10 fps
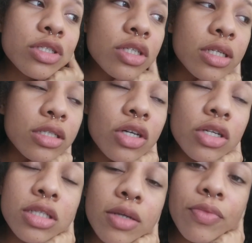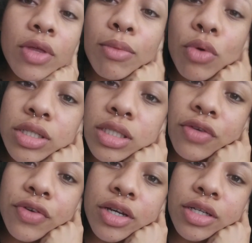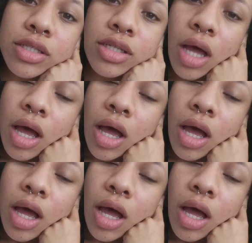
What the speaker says: to discuss something more serious,